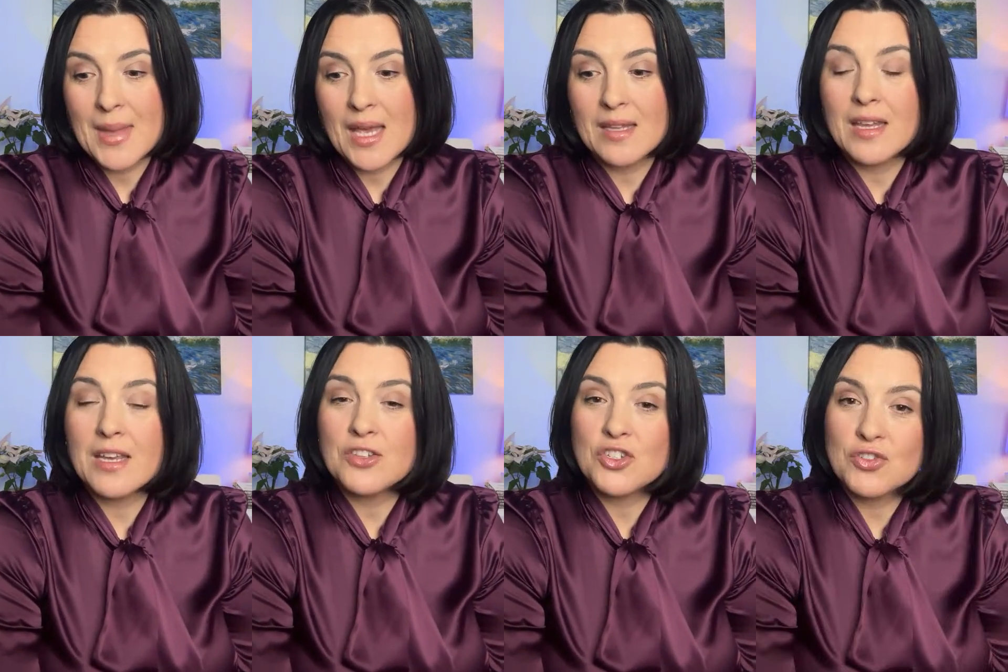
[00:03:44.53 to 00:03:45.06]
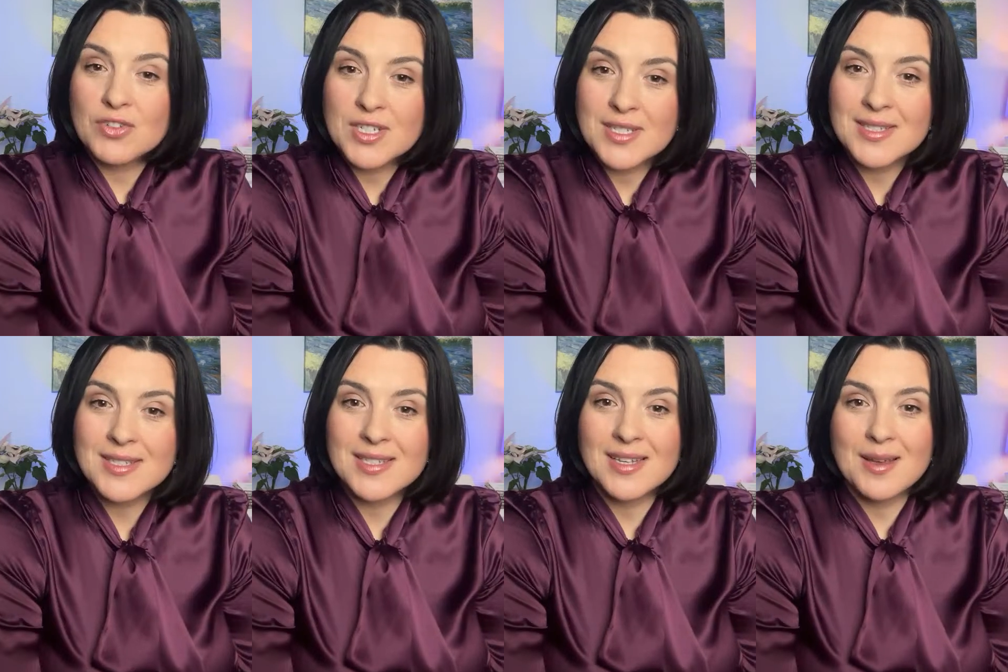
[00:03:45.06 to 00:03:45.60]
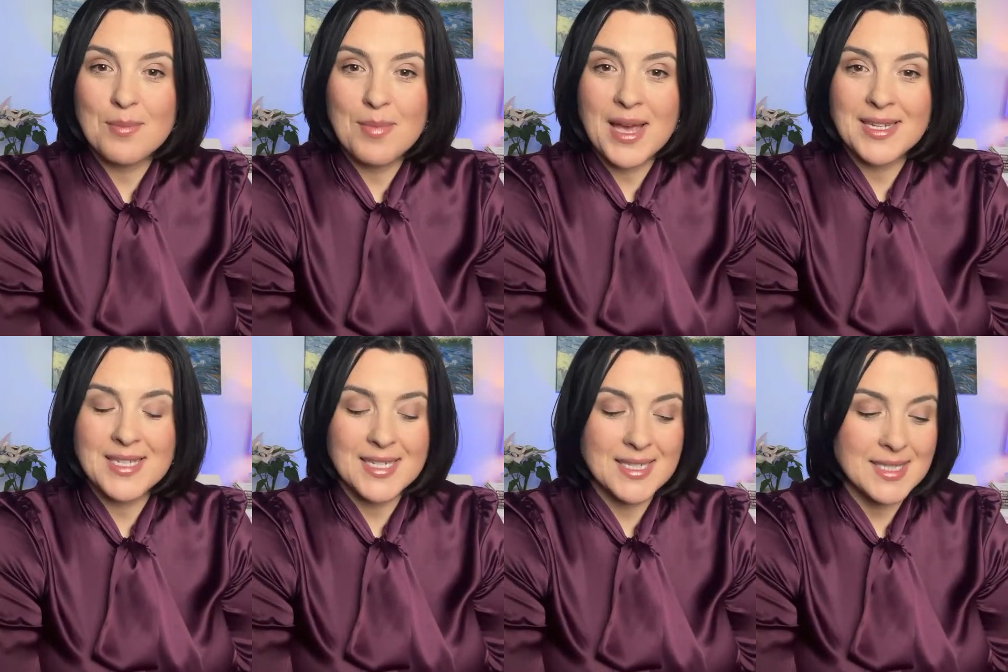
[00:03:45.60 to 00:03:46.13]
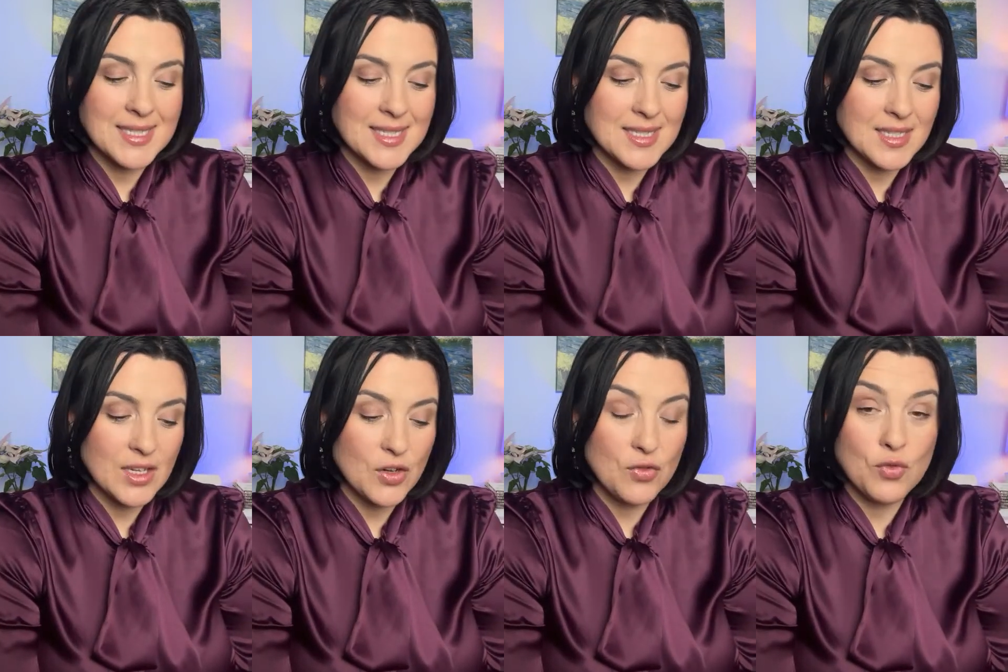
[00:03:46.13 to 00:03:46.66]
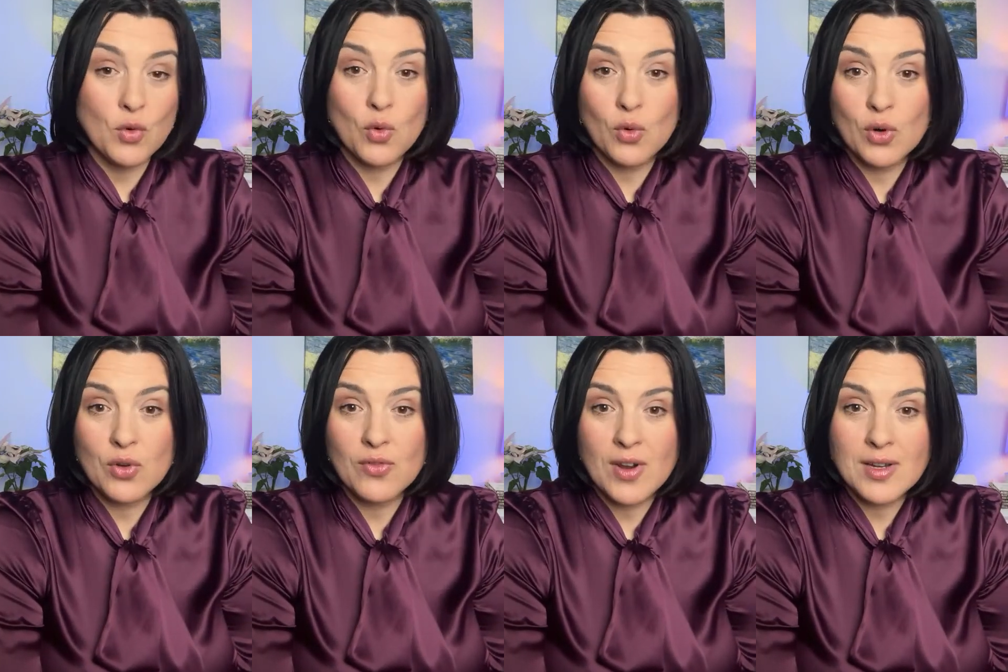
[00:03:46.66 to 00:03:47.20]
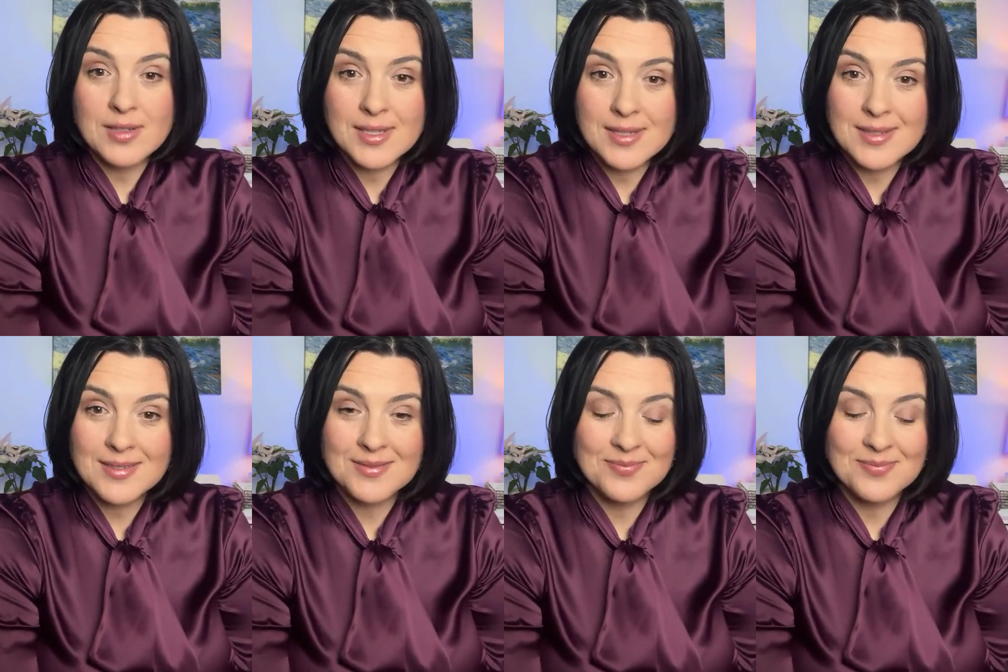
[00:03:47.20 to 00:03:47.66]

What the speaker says: dangerous matters for all of us.